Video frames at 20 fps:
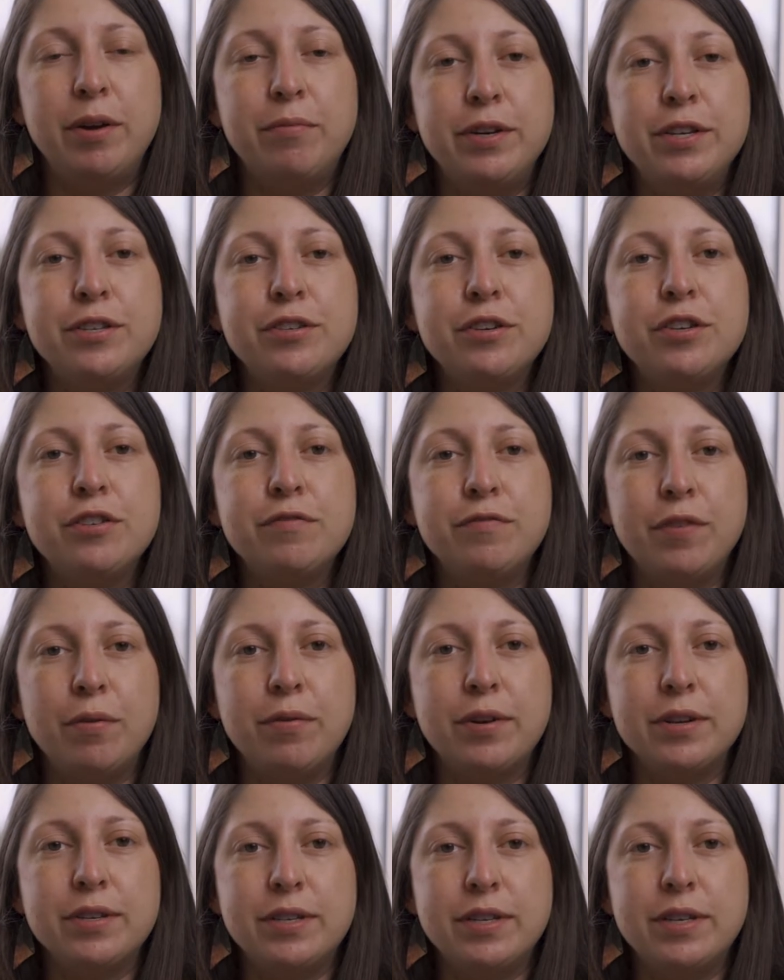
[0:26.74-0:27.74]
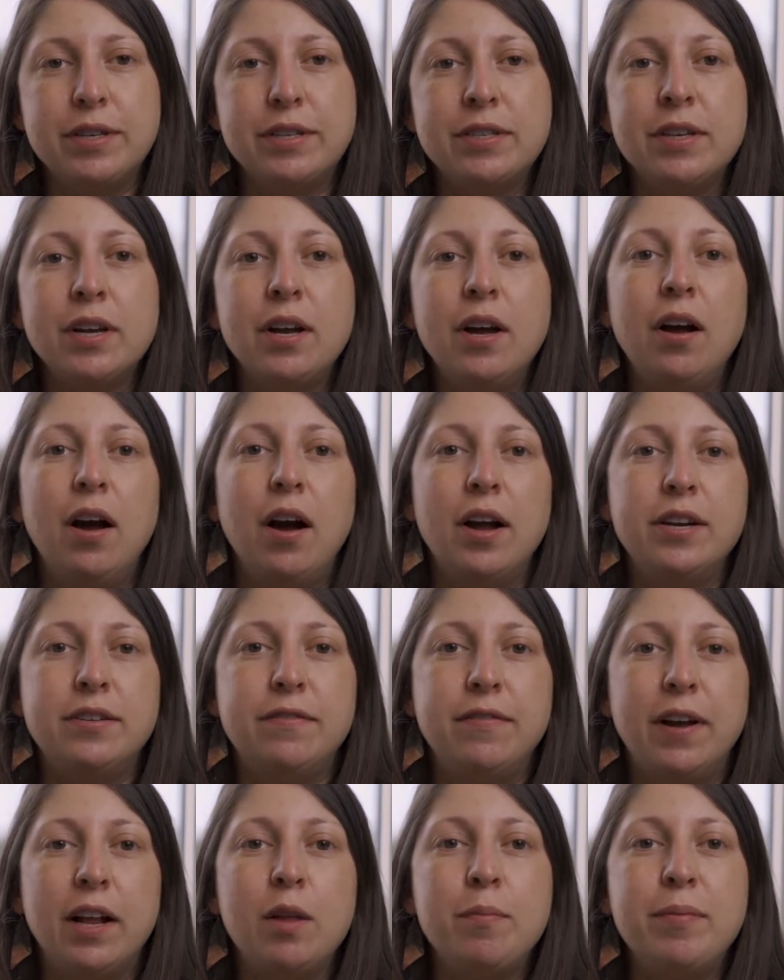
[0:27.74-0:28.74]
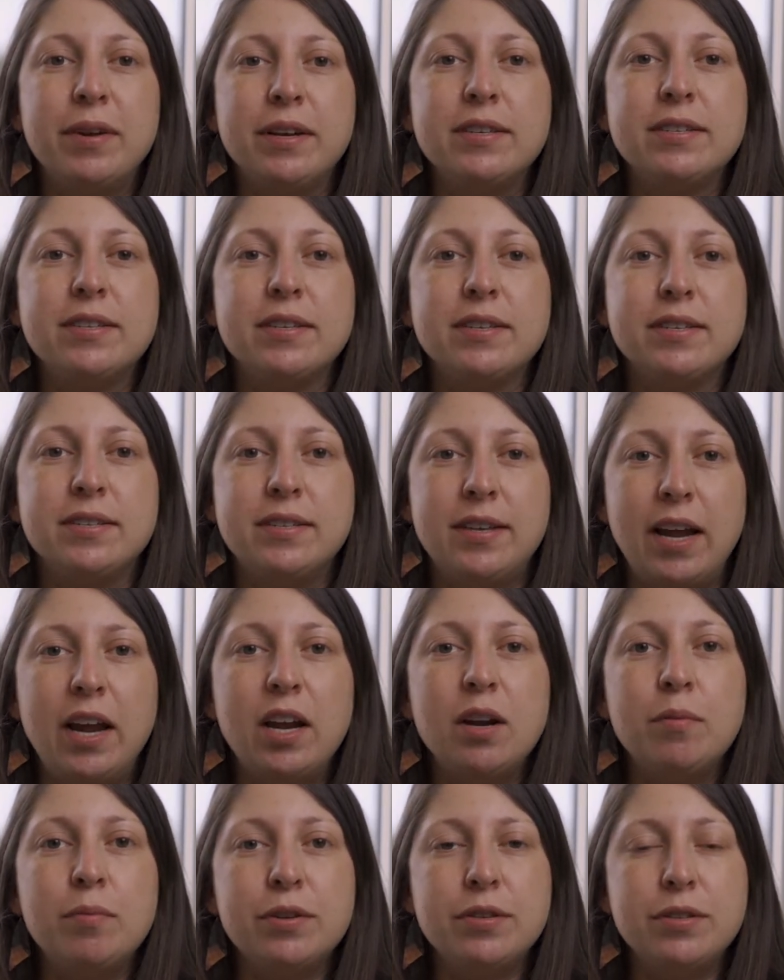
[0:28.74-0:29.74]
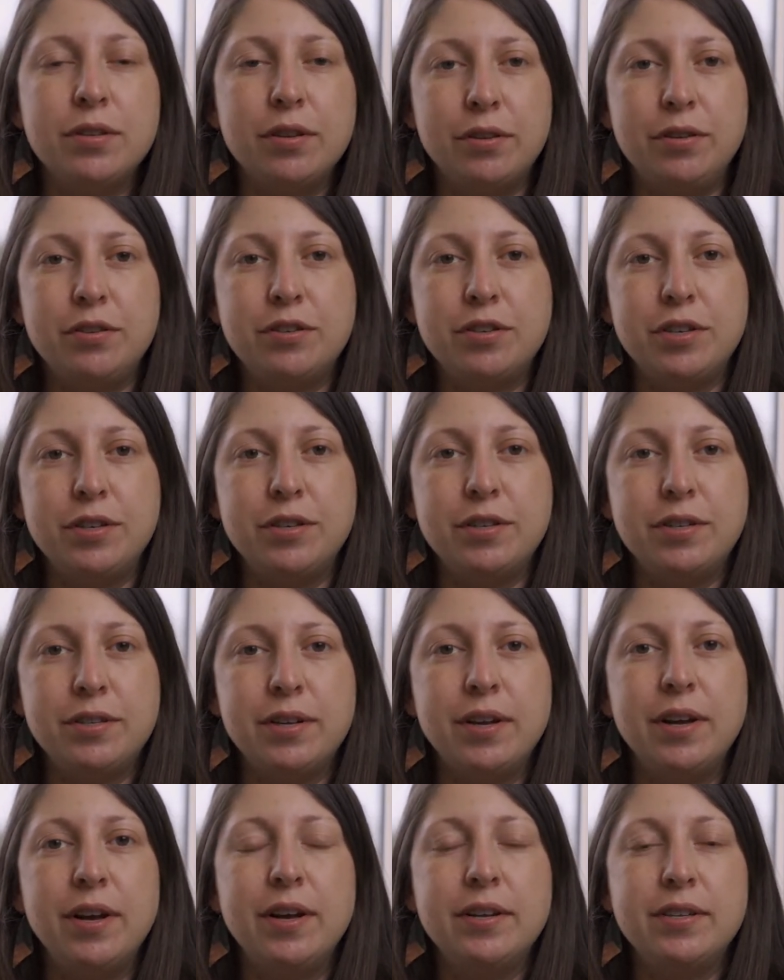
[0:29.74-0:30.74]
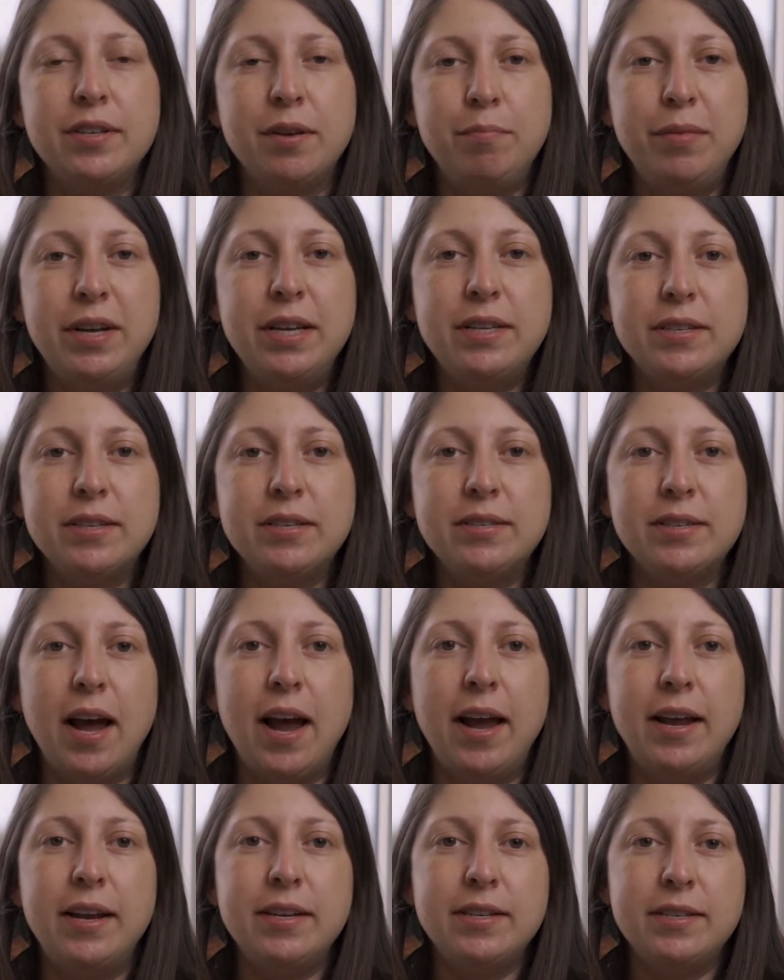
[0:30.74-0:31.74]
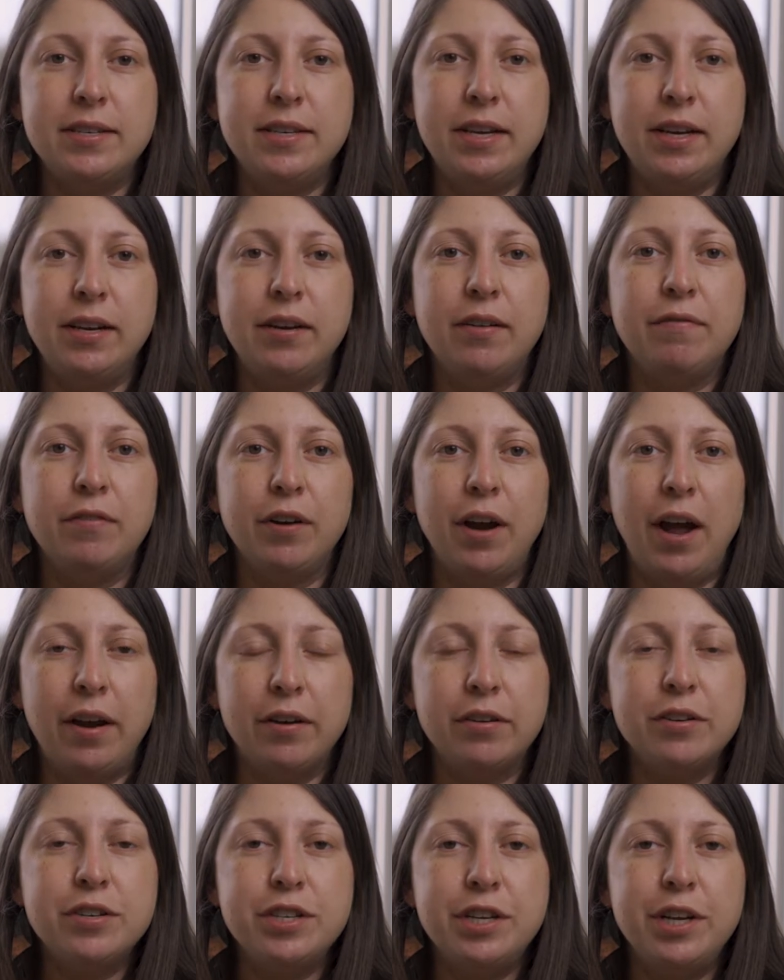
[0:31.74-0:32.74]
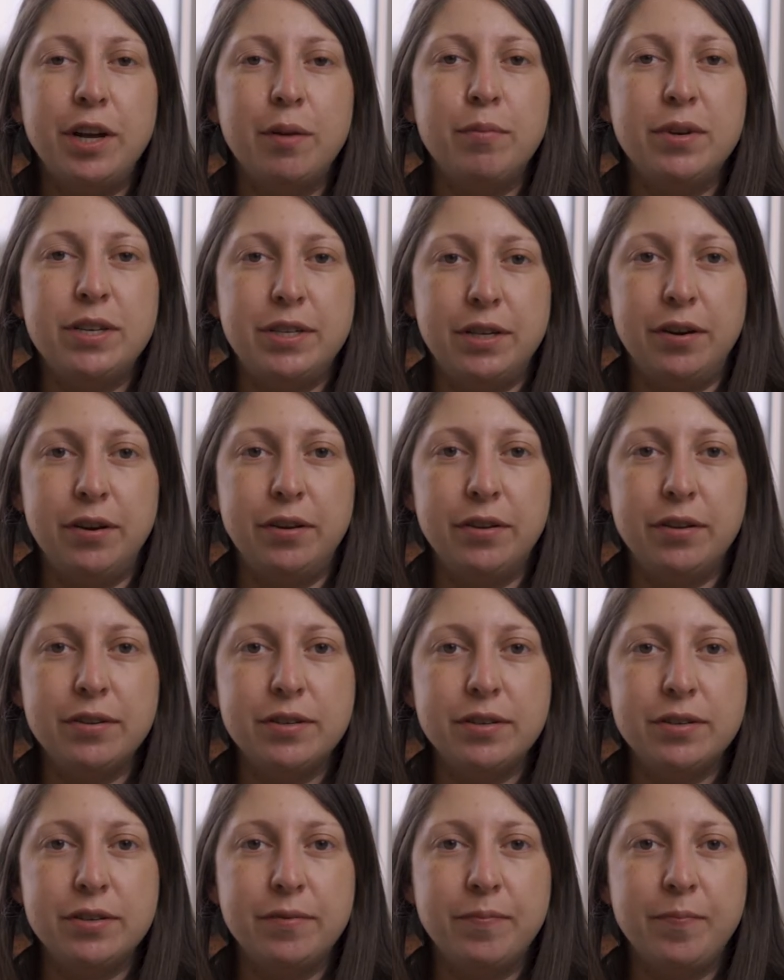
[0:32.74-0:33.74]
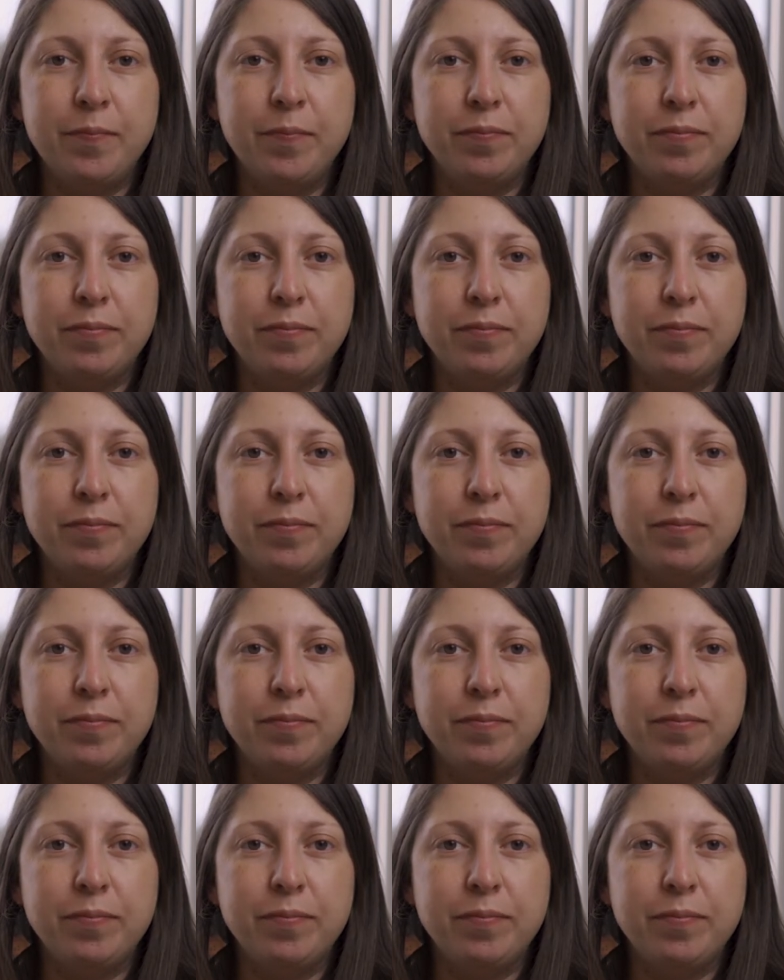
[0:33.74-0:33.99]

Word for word: my research focuses on developing sustainable solutions to meet society's need for energy and materials.